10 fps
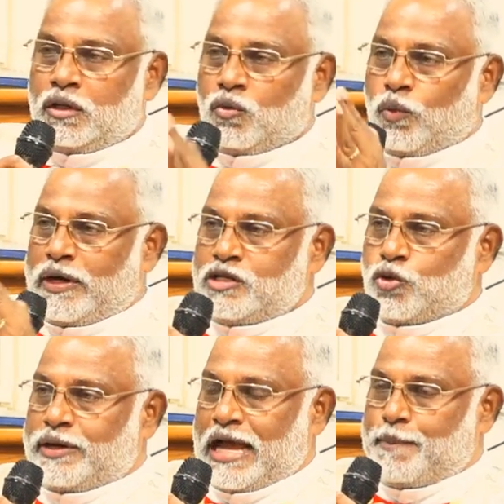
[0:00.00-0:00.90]
what is
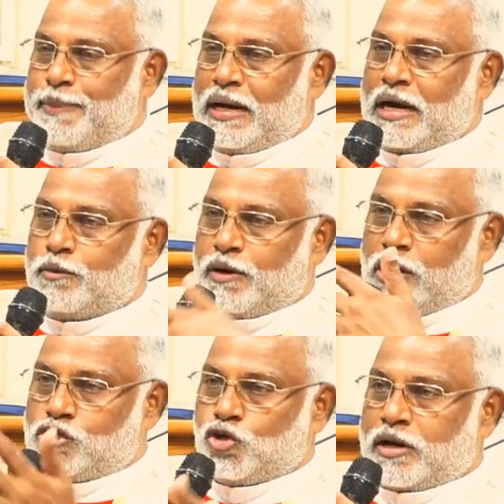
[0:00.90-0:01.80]
going to happen, and about
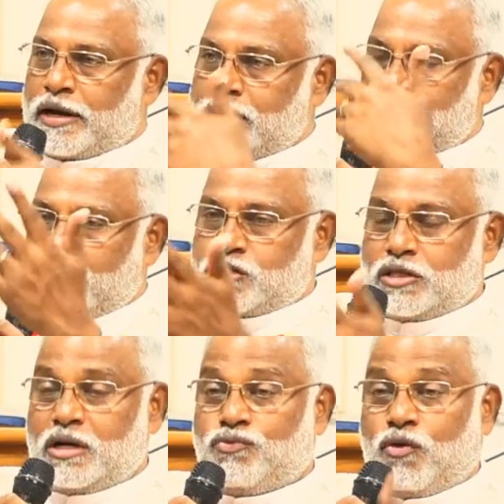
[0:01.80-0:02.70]
your children and
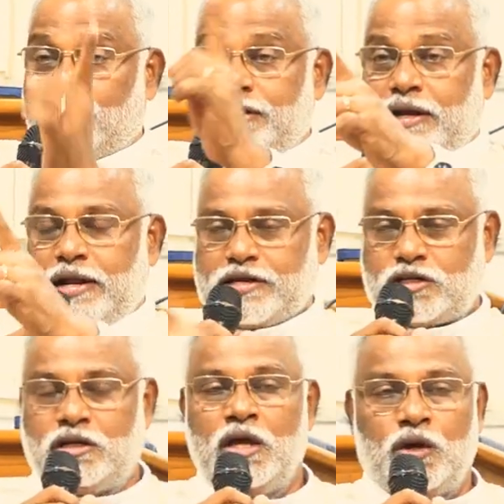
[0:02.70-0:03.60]
children in the fourth
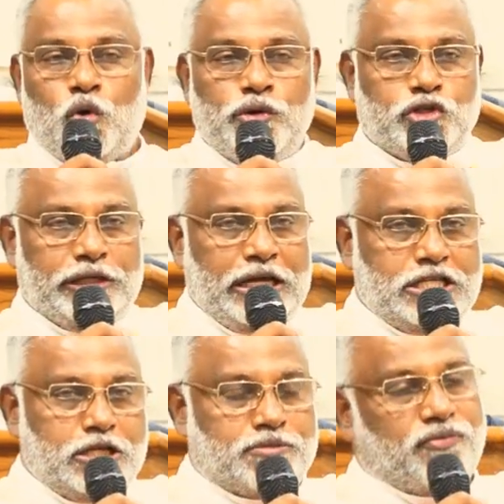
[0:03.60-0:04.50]
generation, going to
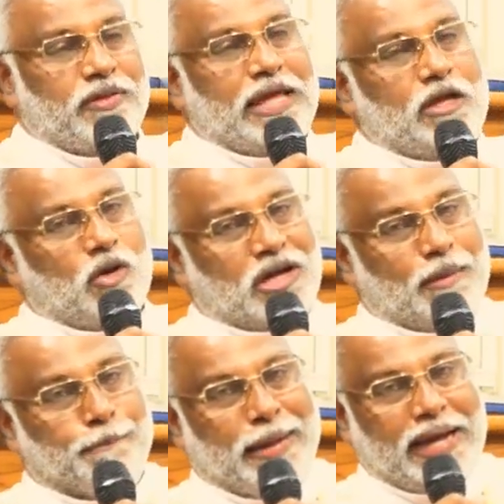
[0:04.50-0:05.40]
Egypt, from there you will
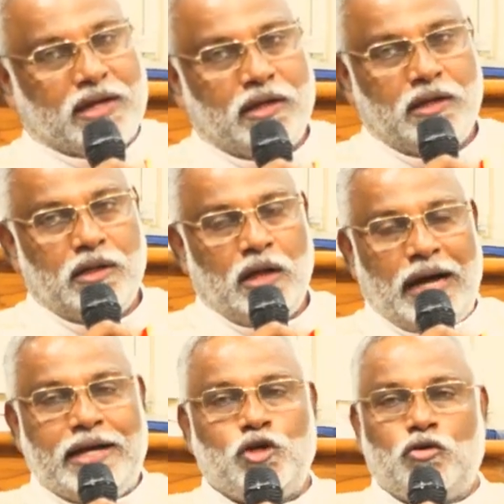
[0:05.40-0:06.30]
come back.
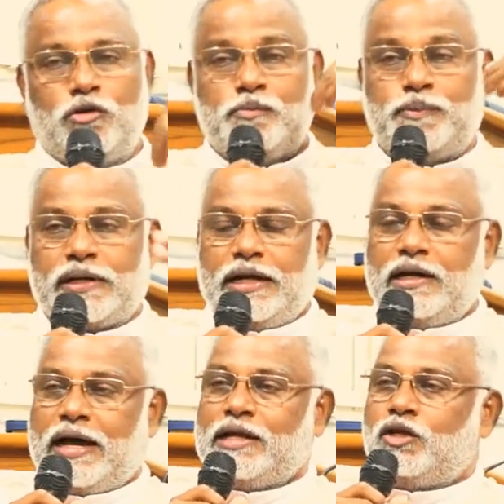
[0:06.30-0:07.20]
And you will be
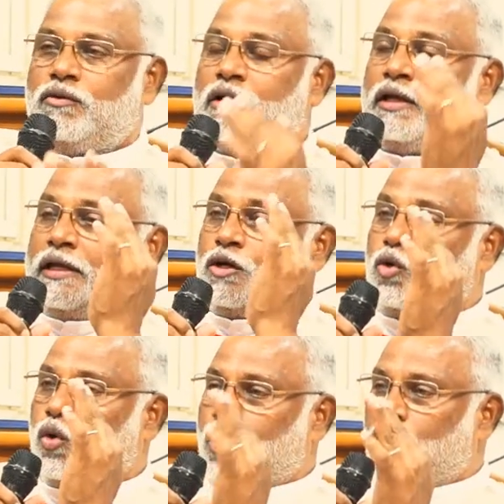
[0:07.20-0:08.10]
buried, and you will, in a
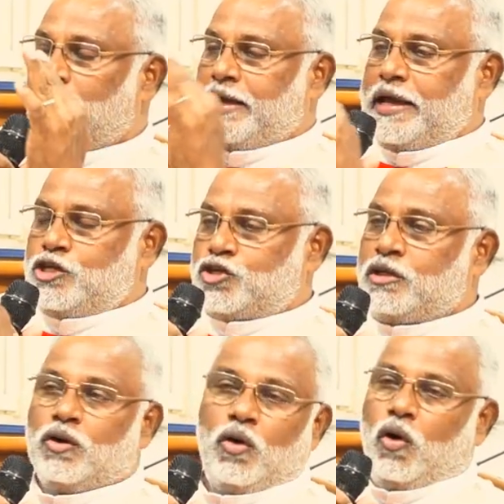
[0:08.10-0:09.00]
good old age,
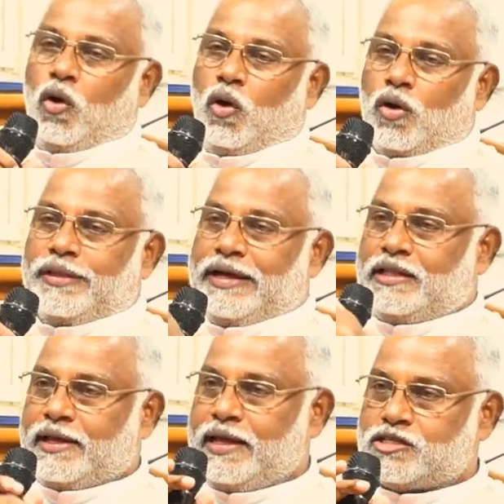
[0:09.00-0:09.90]
all that
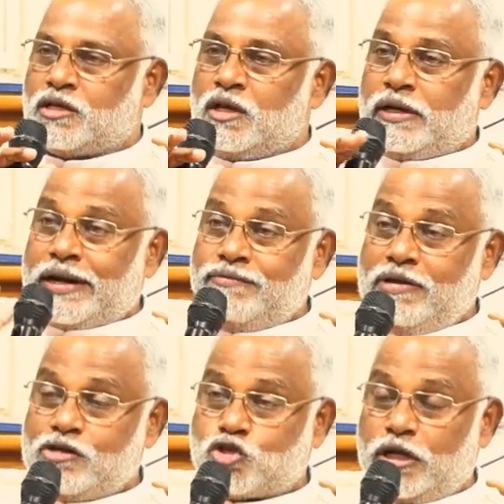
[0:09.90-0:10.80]
thing is
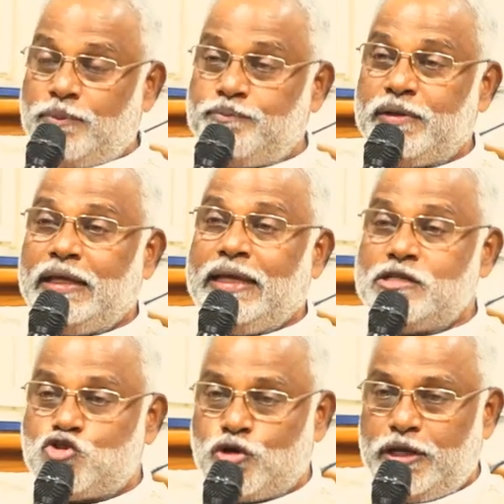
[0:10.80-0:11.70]
revealed to him
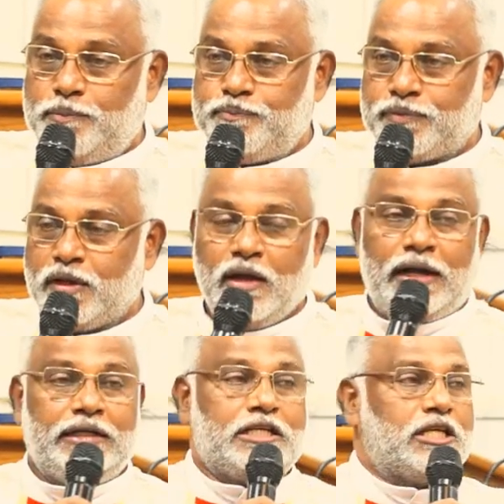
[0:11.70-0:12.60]
in dream.
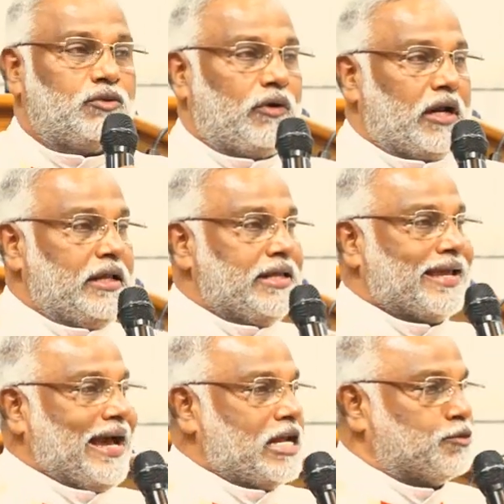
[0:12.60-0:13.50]
And this is what in the
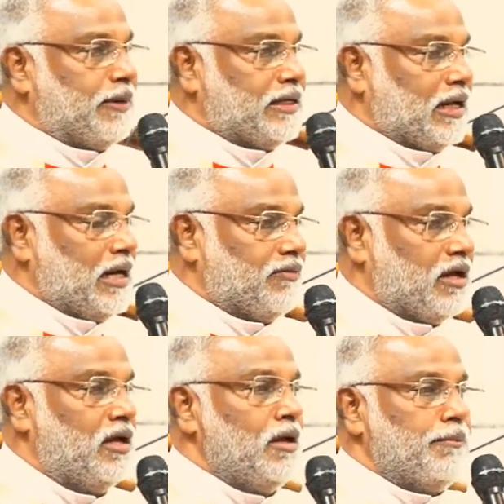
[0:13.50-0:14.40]
charismatic
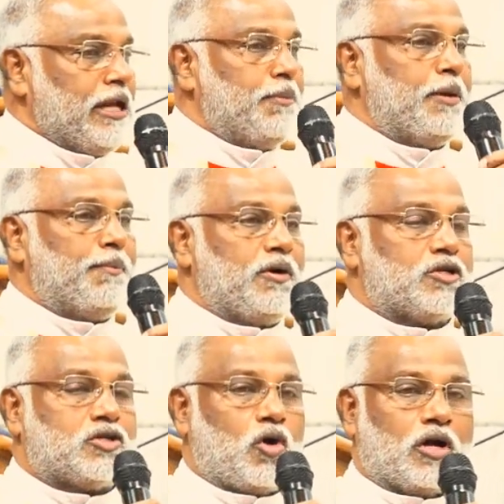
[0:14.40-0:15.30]
level many people
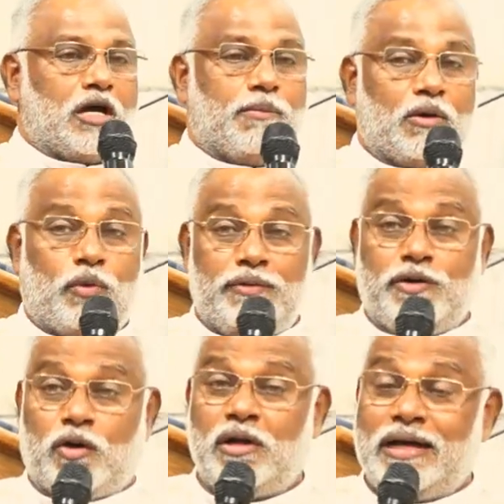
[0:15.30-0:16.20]
talk about, what
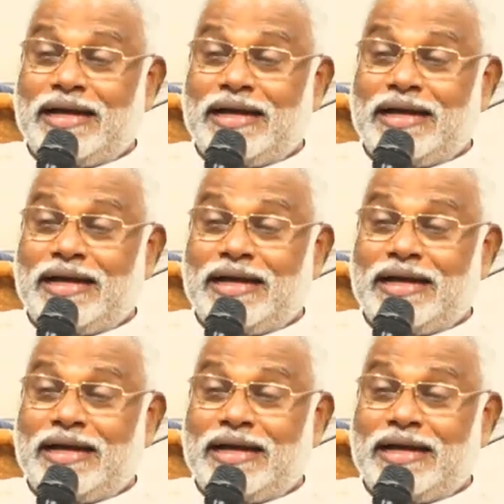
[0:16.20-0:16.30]
we call